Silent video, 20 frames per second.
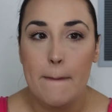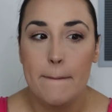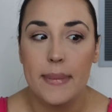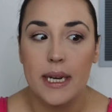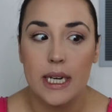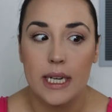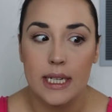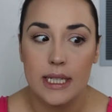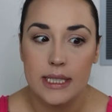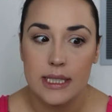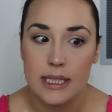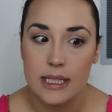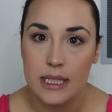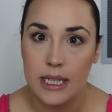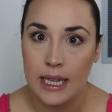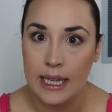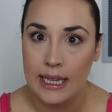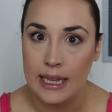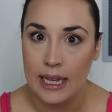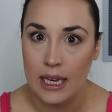but it is
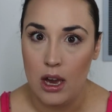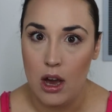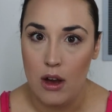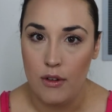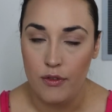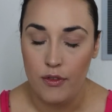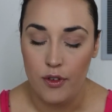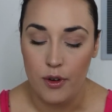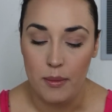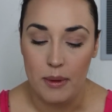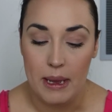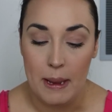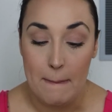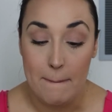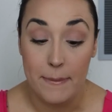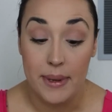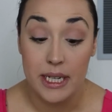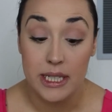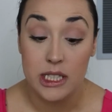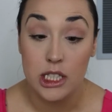slightly off for me.
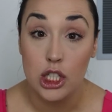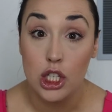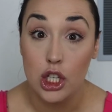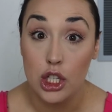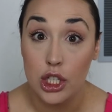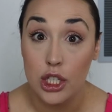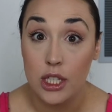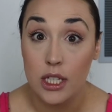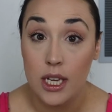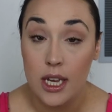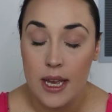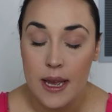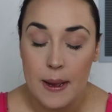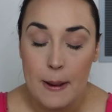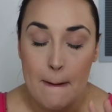But it's a good